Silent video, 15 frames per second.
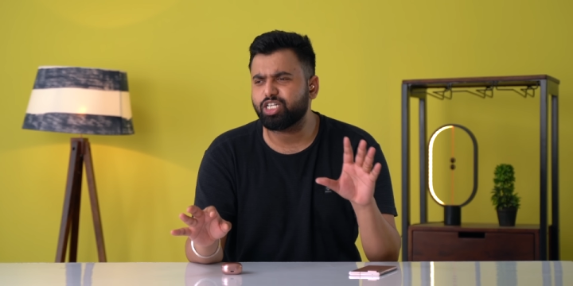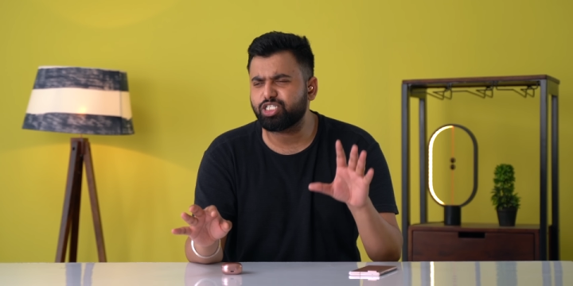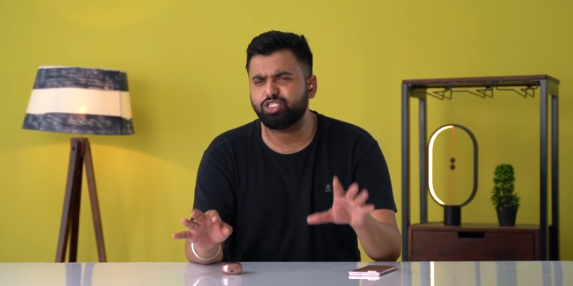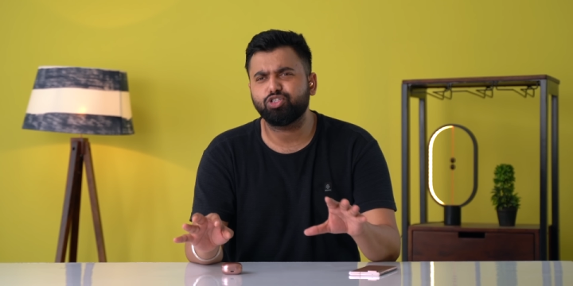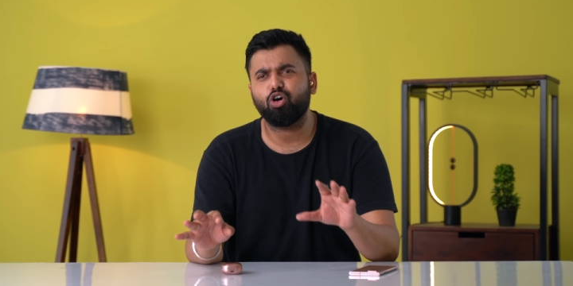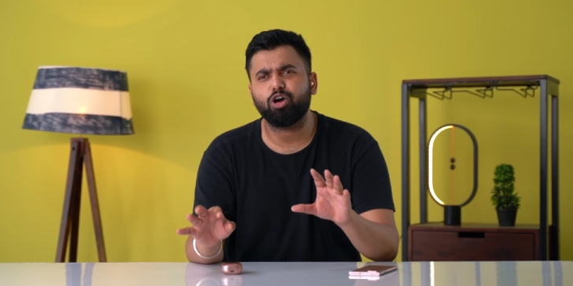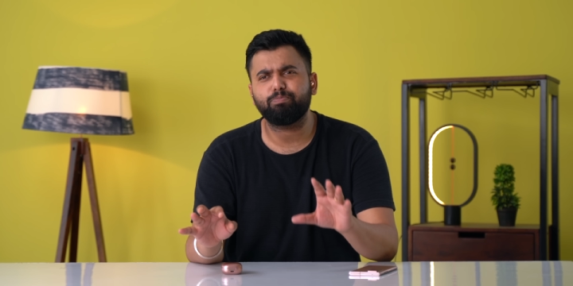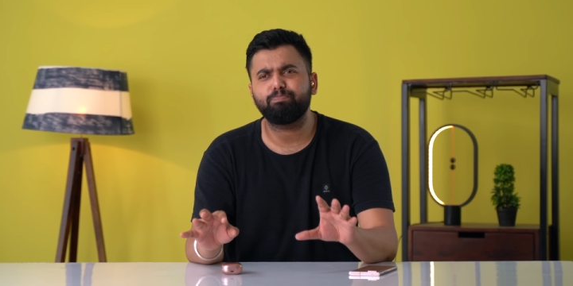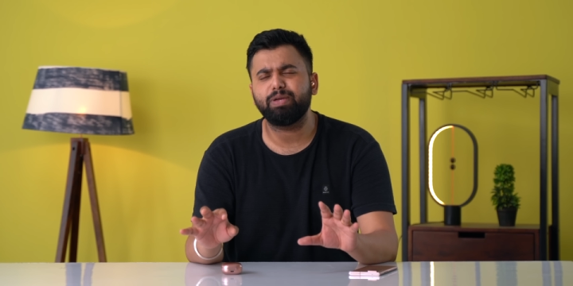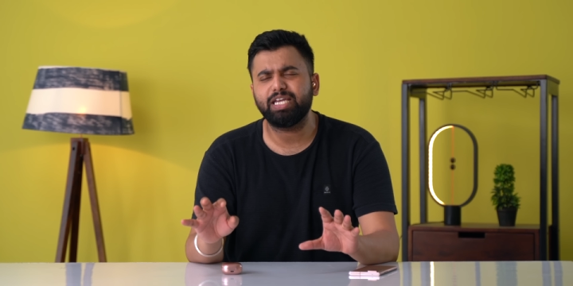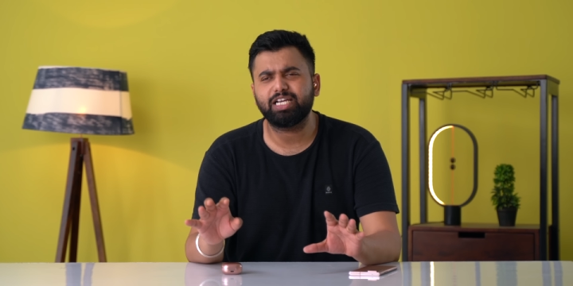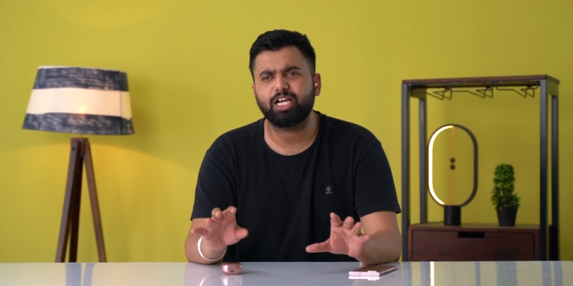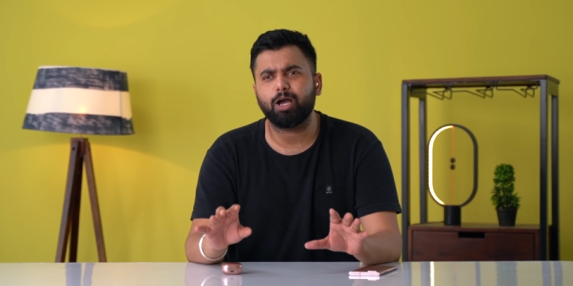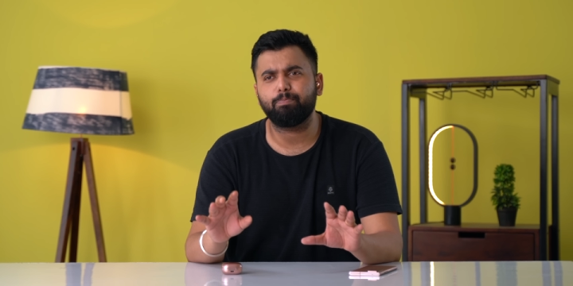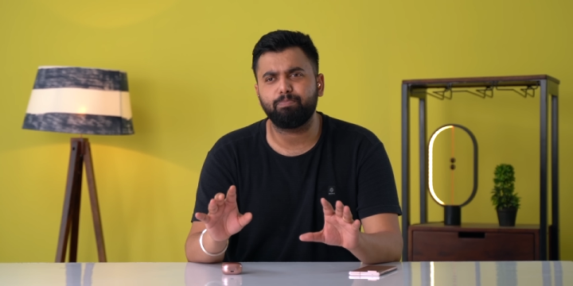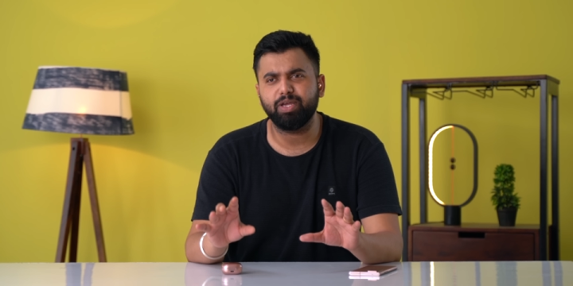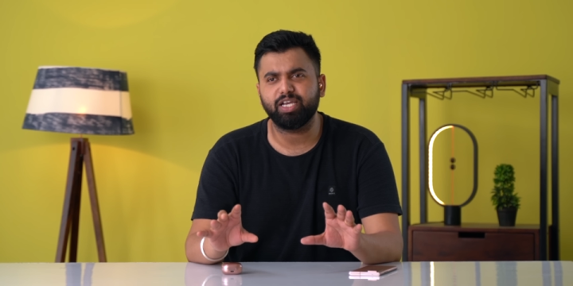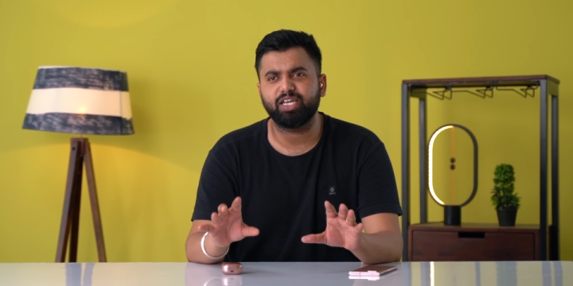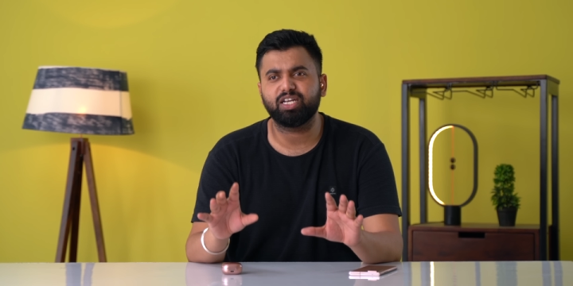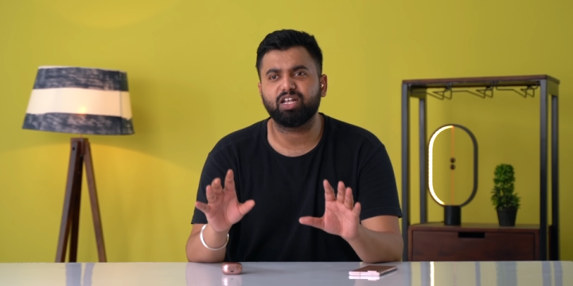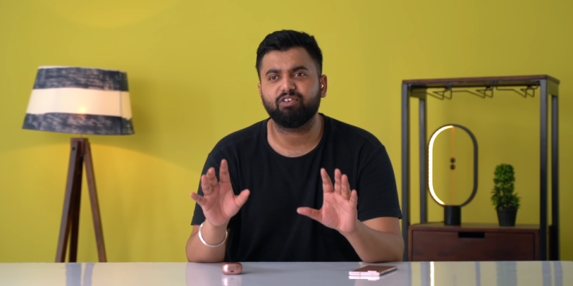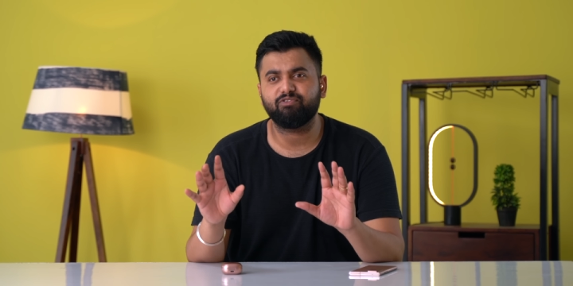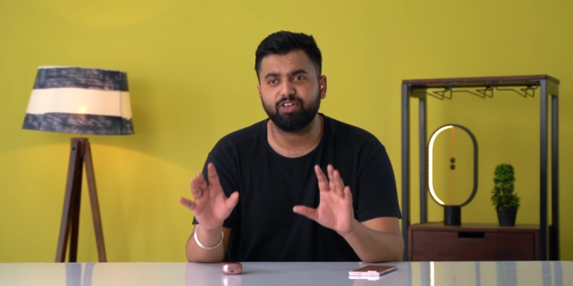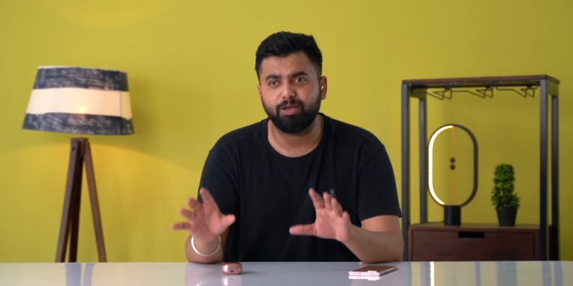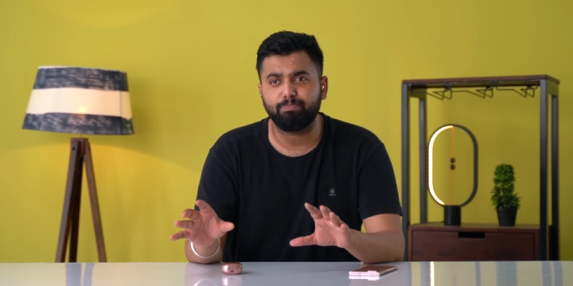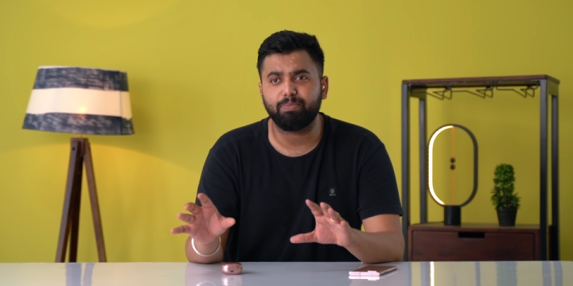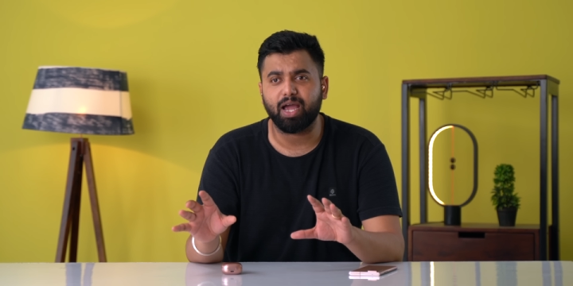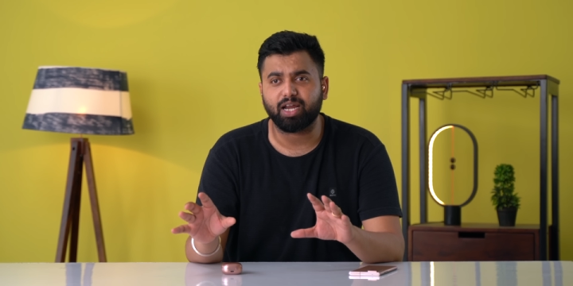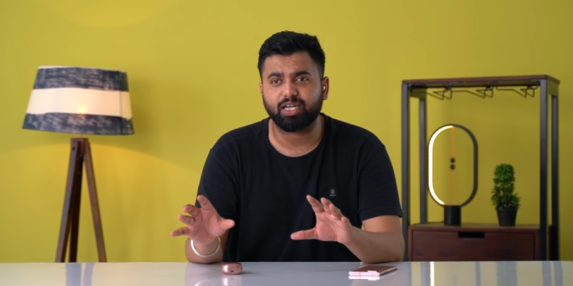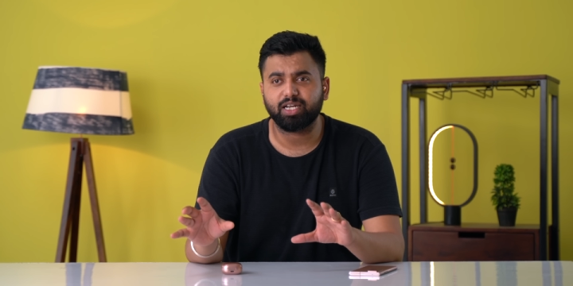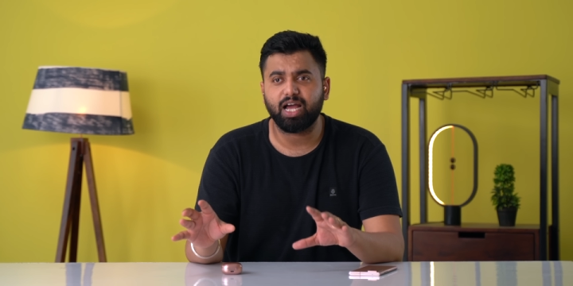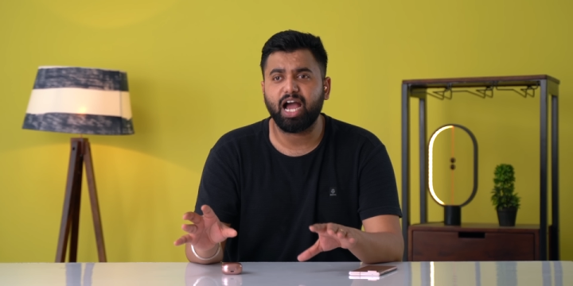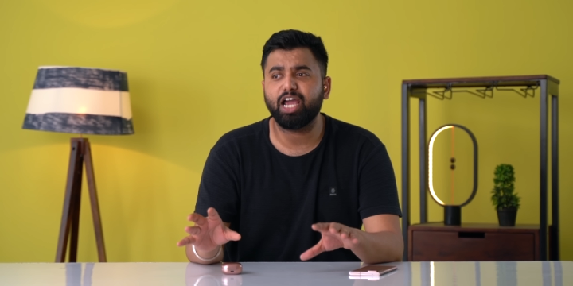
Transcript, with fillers: does not make a big enough impact.